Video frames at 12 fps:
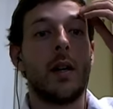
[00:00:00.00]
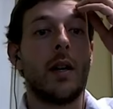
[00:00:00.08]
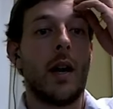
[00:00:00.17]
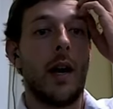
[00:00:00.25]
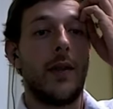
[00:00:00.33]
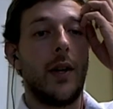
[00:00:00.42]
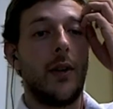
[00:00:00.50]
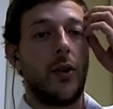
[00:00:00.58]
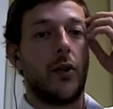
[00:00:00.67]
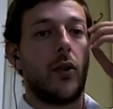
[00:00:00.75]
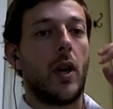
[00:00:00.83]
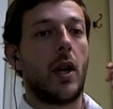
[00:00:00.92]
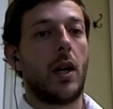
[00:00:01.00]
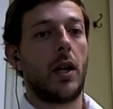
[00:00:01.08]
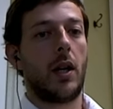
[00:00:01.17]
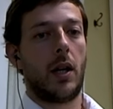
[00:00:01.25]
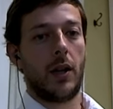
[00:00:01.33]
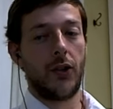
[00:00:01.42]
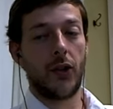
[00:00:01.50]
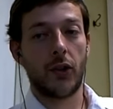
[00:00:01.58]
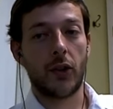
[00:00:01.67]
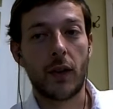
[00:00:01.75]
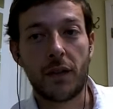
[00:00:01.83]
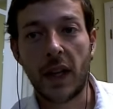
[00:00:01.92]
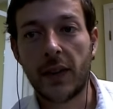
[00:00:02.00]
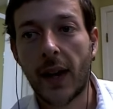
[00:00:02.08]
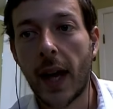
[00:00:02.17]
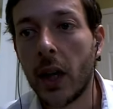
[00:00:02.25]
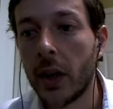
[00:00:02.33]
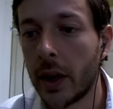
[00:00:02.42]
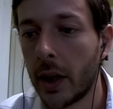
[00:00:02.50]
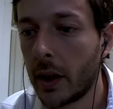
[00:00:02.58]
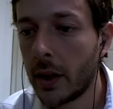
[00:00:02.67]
And this is a fatality